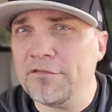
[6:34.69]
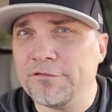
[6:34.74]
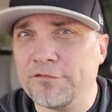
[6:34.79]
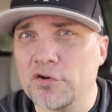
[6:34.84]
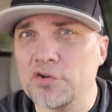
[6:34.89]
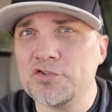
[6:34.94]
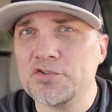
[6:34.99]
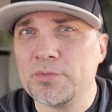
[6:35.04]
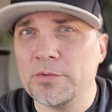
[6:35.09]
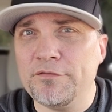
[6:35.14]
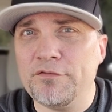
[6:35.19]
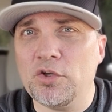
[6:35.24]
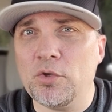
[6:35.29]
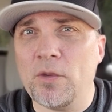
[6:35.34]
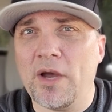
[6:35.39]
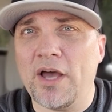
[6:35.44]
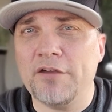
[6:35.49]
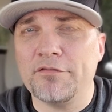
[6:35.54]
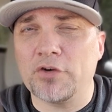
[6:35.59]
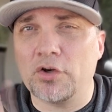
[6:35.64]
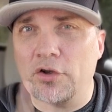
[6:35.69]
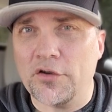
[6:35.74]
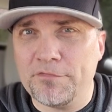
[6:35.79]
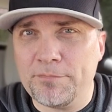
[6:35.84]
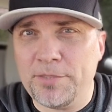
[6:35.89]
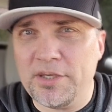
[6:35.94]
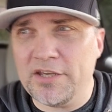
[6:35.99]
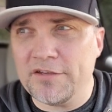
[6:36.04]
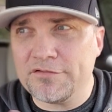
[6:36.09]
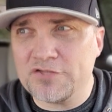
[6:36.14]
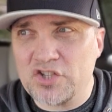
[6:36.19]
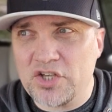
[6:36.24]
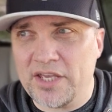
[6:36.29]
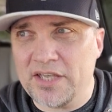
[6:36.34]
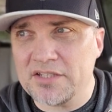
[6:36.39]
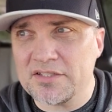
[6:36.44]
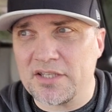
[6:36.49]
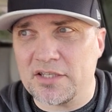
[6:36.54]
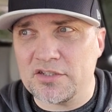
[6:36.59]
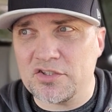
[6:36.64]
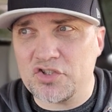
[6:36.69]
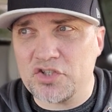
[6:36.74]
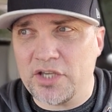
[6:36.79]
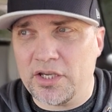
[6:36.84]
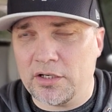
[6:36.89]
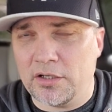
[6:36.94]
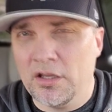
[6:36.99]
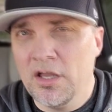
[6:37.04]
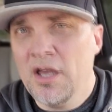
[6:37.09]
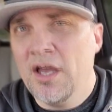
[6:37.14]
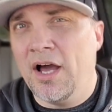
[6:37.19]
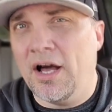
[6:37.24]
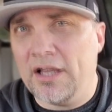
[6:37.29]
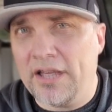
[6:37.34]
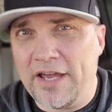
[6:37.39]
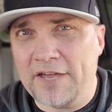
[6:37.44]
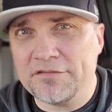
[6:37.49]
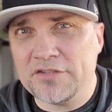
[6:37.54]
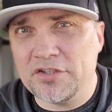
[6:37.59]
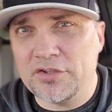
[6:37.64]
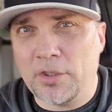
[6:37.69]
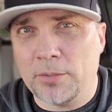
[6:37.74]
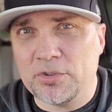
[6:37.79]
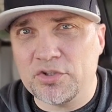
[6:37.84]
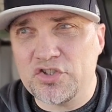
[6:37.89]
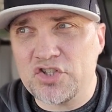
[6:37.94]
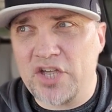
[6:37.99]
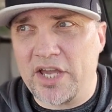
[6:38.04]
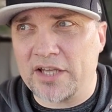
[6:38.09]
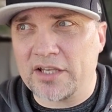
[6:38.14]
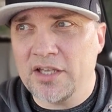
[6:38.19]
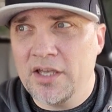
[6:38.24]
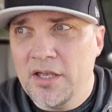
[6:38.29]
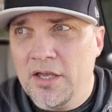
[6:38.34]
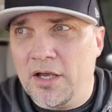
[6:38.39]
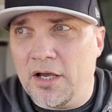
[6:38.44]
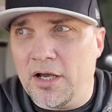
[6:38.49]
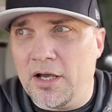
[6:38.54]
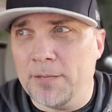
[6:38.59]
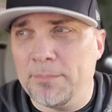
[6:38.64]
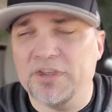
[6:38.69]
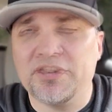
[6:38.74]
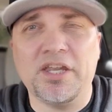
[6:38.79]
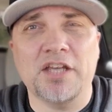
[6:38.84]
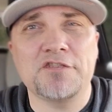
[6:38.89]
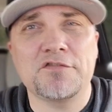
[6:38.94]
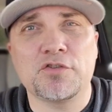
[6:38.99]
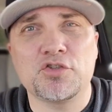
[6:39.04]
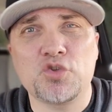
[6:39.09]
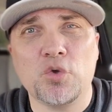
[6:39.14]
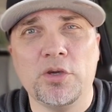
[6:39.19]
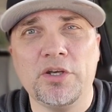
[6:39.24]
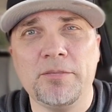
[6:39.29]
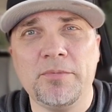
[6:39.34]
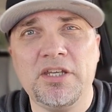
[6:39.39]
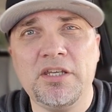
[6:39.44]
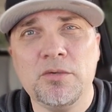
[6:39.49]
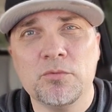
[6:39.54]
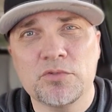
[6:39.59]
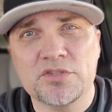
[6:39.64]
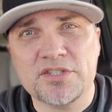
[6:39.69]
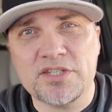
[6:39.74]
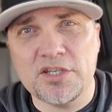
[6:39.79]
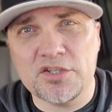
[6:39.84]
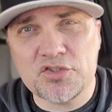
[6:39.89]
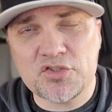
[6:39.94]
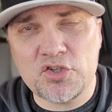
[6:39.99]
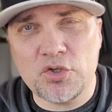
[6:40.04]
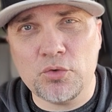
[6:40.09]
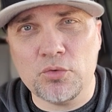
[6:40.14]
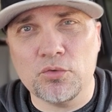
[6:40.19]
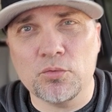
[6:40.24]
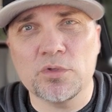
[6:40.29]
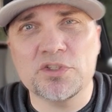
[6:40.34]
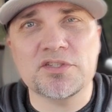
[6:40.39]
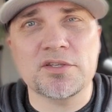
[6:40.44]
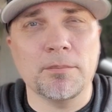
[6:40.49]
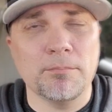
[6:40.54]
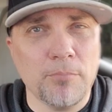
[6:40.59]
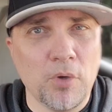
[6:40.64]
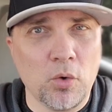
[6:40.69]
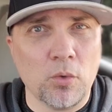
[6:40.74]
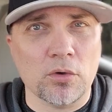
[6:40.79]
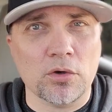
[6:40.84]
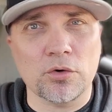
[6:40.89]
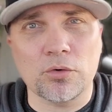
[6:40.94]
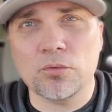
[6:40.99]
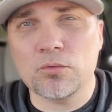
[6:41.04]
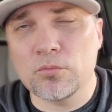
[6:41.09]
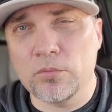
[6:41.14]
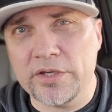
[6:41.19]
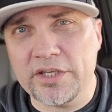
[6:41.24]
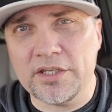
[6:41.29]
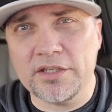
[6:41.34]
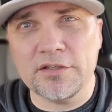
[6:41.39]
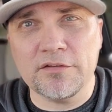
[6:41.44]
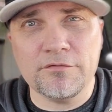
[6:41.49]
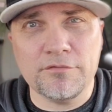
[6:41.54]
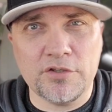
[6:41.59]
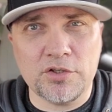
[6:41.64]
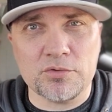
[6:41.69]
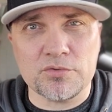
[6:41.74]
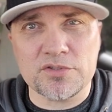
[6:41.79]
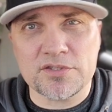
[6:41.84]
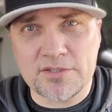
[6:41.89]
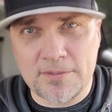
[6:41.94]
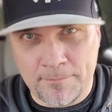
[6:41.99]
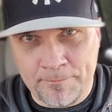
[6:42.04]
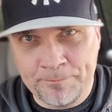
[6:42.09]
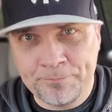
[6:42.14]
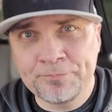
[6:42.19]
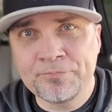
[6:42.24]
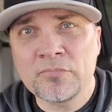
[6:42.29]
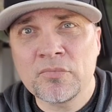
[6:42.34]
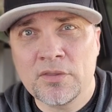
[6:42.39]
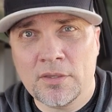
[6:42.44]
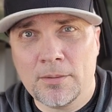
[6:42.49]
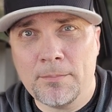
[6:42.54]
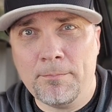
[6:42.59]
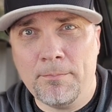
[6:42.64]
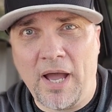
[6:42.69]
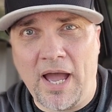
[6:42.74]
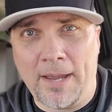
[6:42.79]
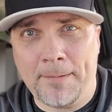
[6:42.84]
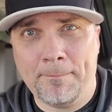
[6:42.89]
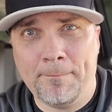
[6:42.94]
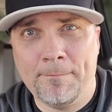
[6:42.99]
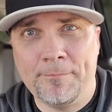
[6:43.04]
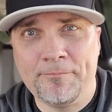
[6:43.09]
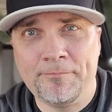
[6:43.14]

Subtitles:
First review ever of P.F. Chang's on the channel. I'll have to double check. But thanks for joining me. We'll see you soon with some more reviews. Bye.